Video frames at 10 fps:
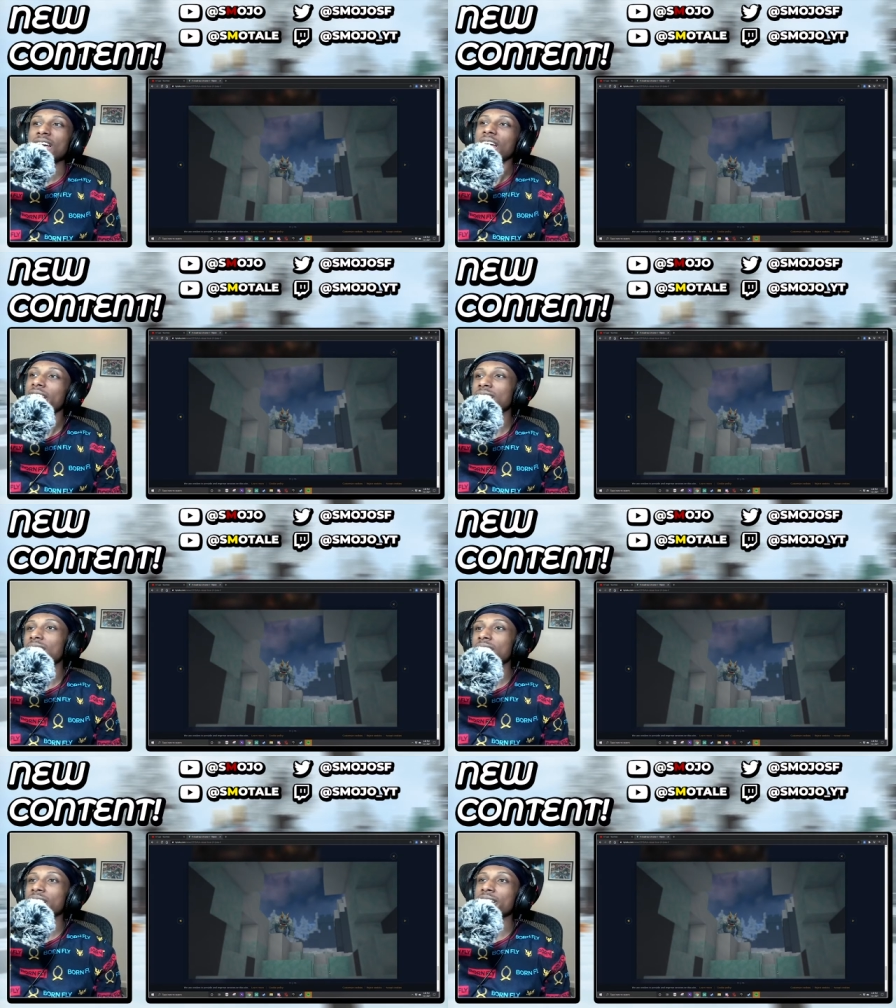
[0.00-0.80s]
And
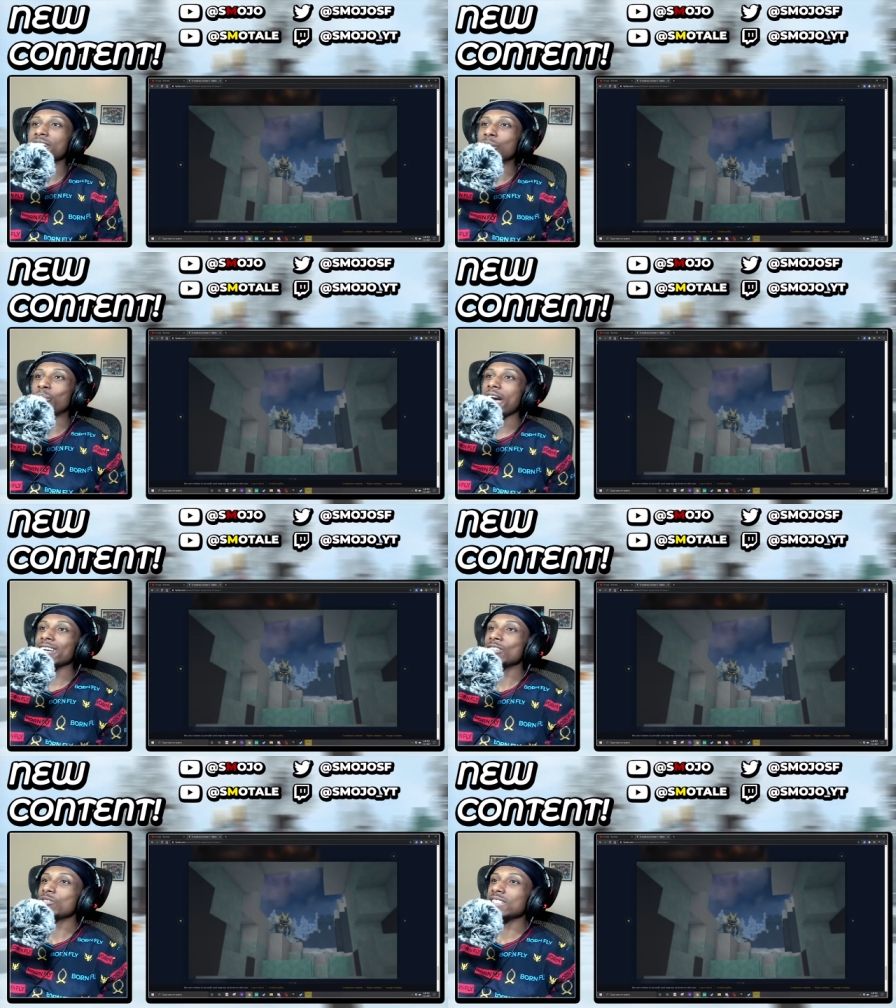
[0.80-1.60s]
uh, in the
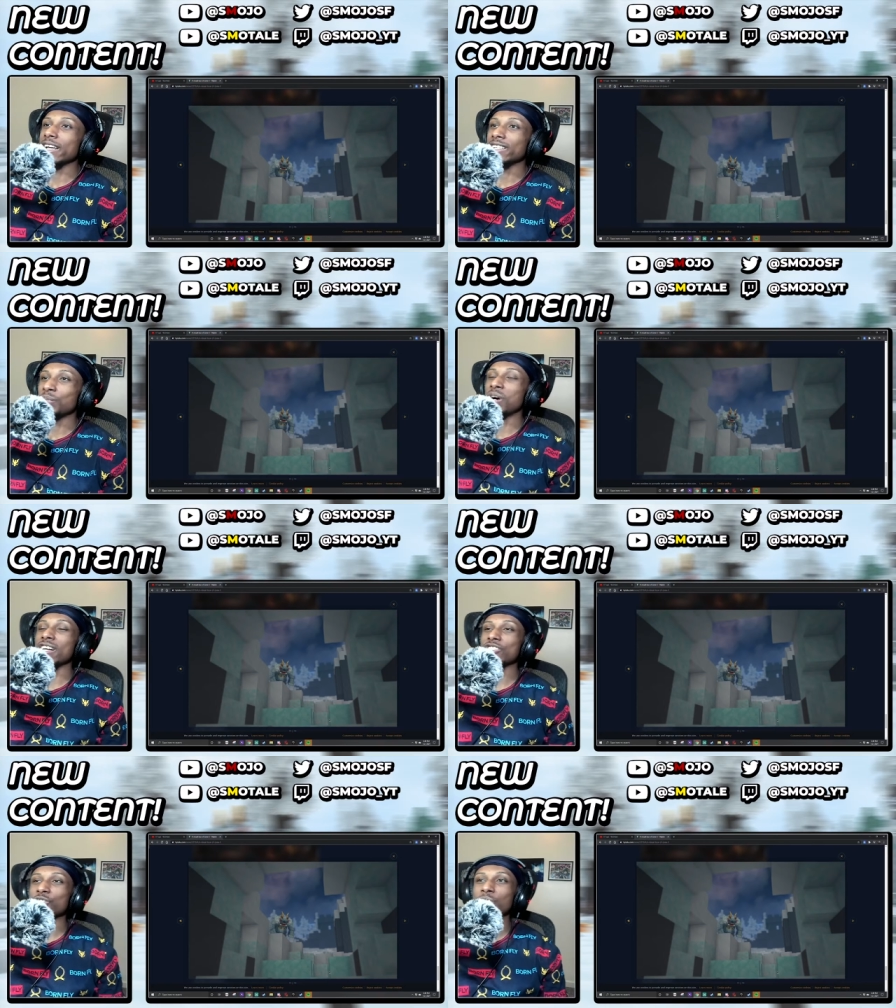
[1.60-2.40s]
back, you see like the
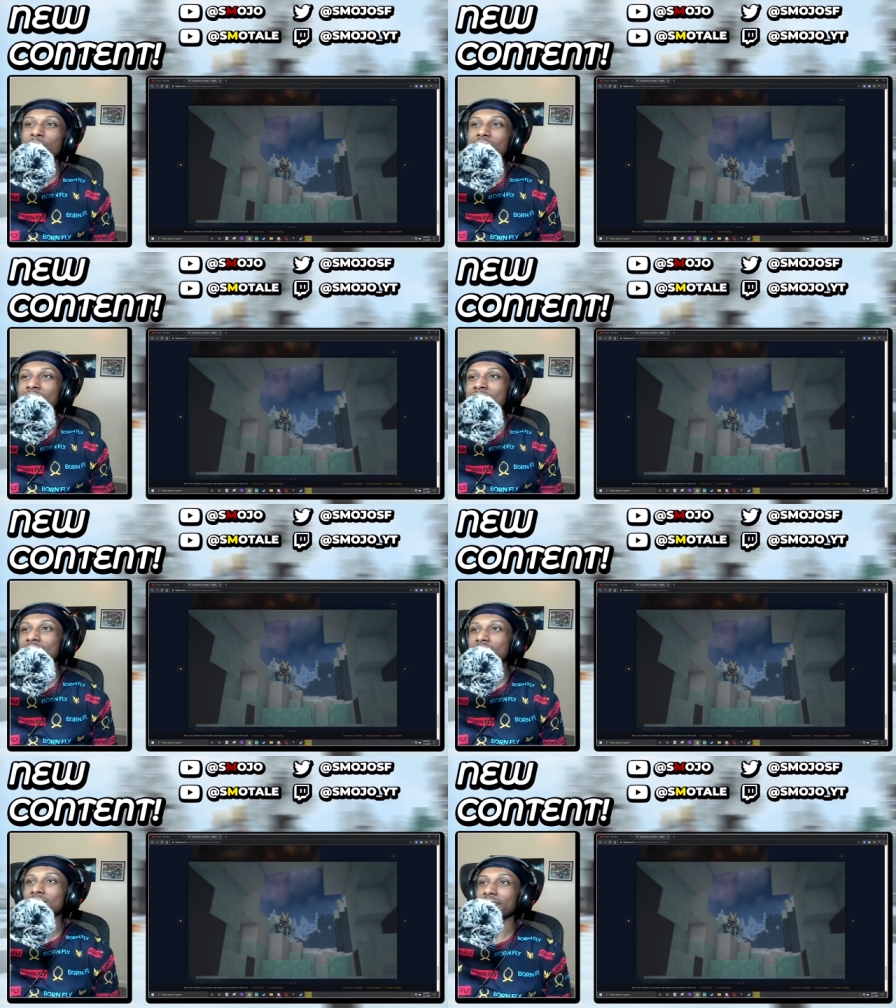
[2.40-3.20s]
monster or whatnot.
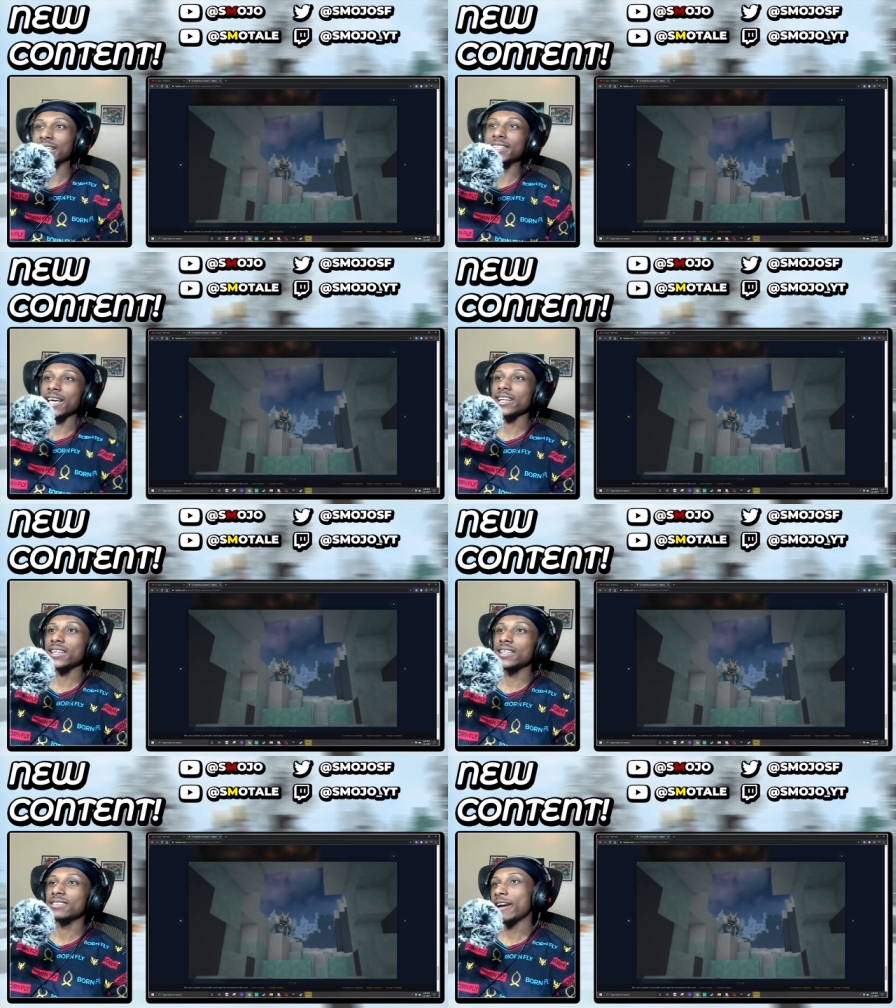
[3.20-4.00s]
It looks like a
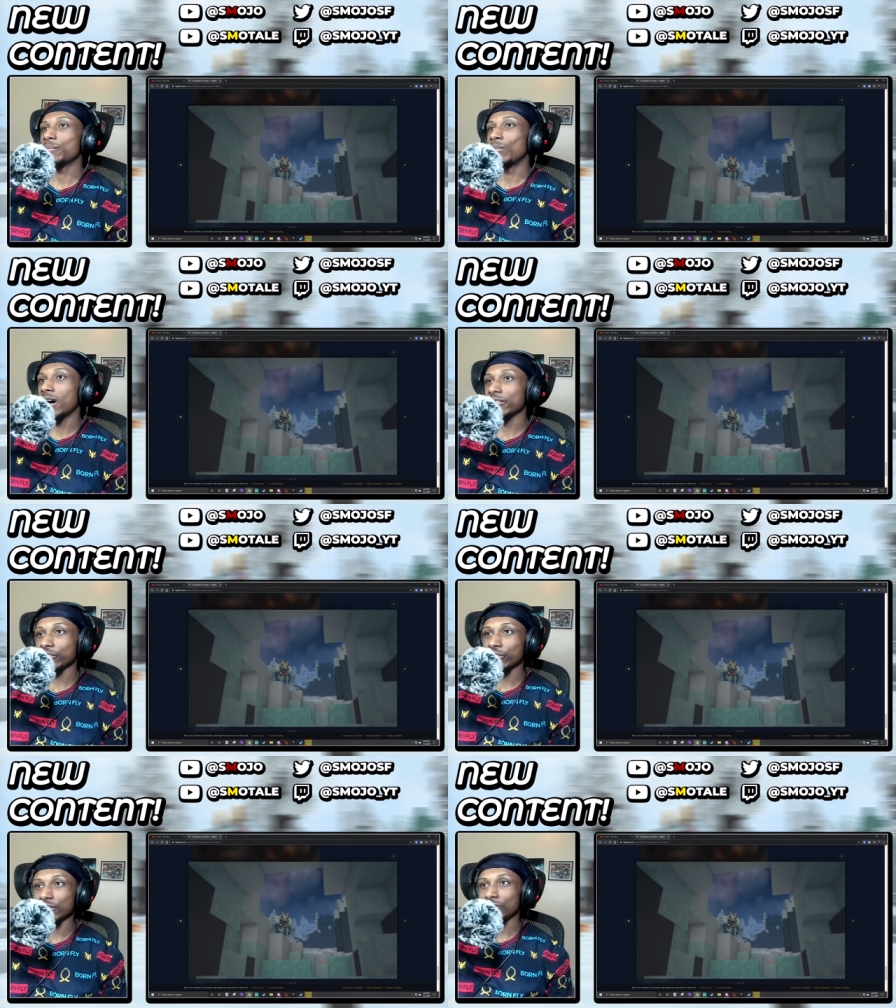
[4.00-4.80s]
Yeti type
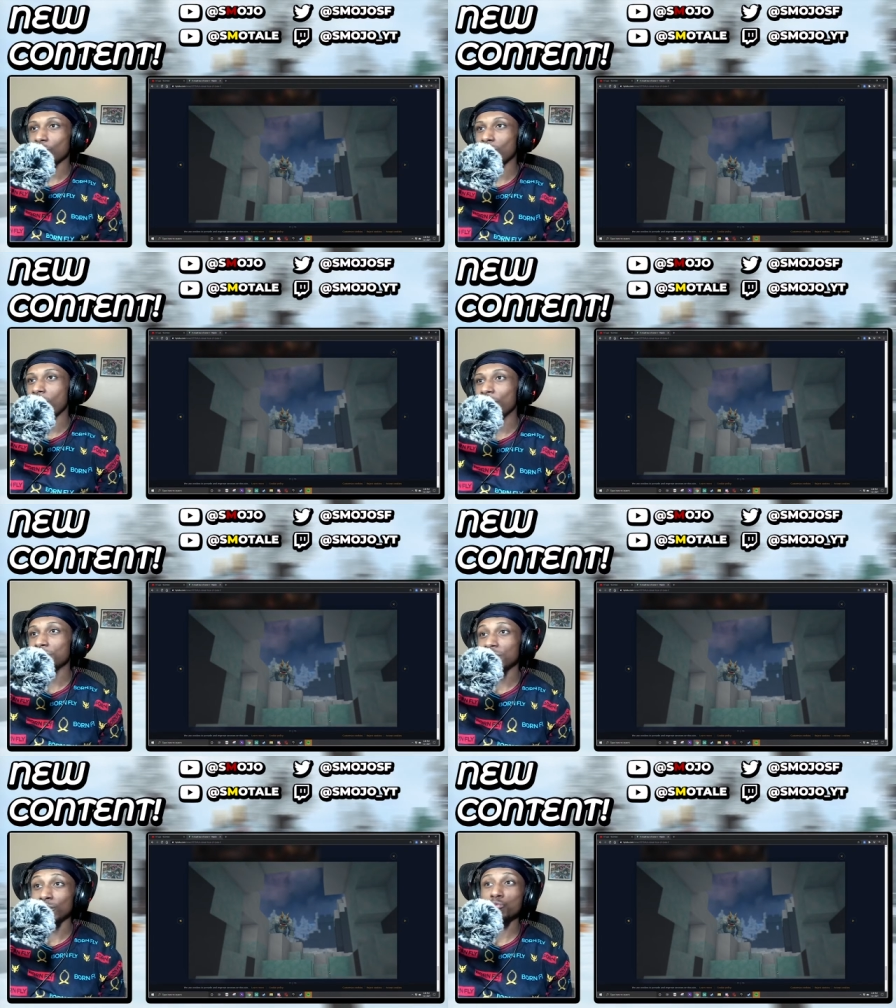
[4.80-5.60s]
monster in a snow
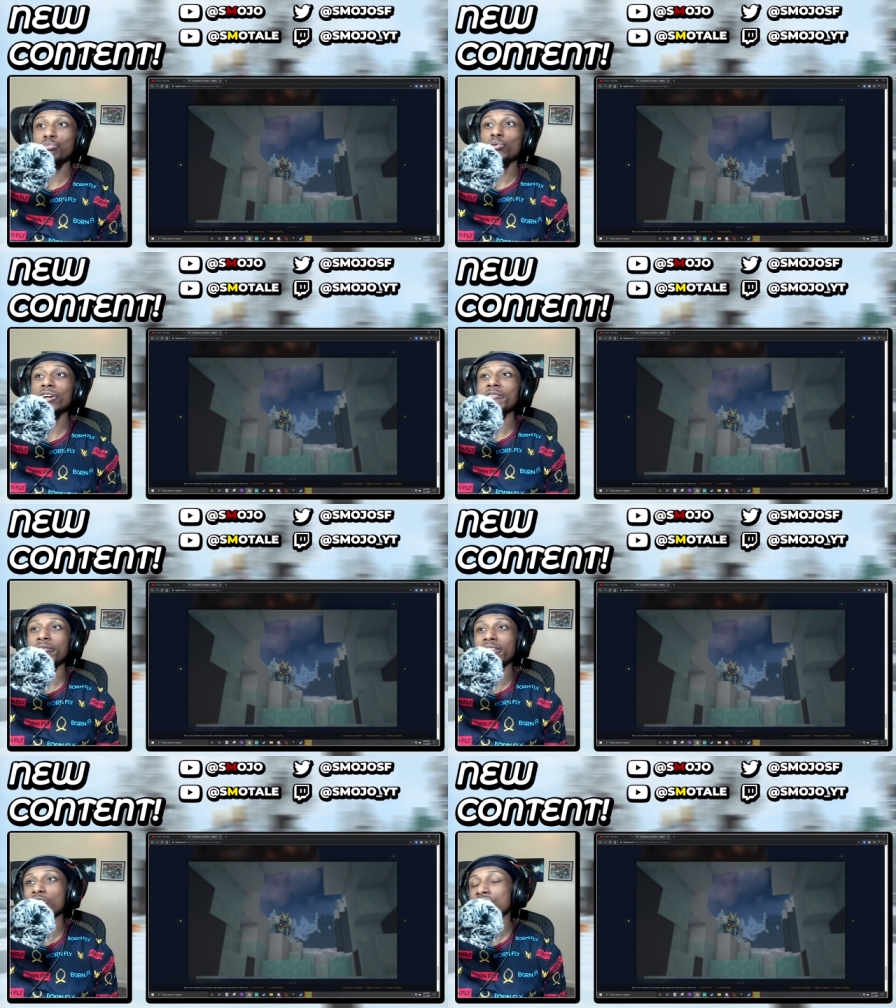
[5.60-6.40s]
biome. He looks pretty
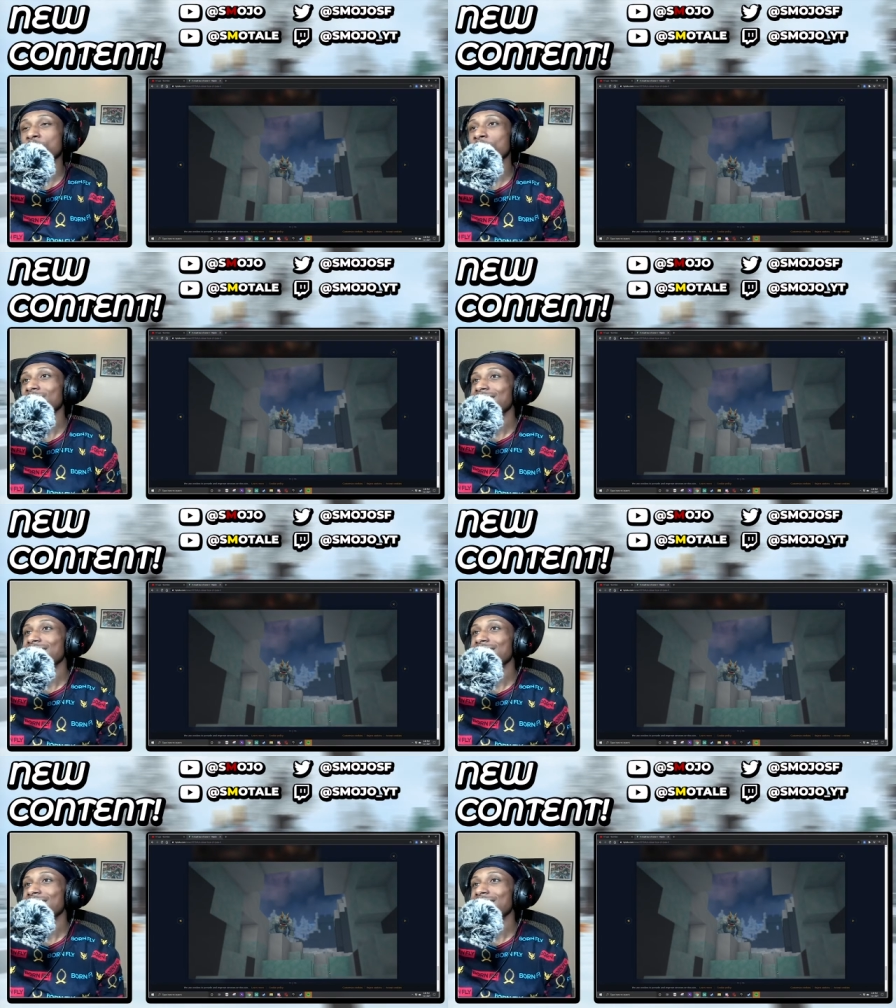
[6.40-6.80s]
fearsome.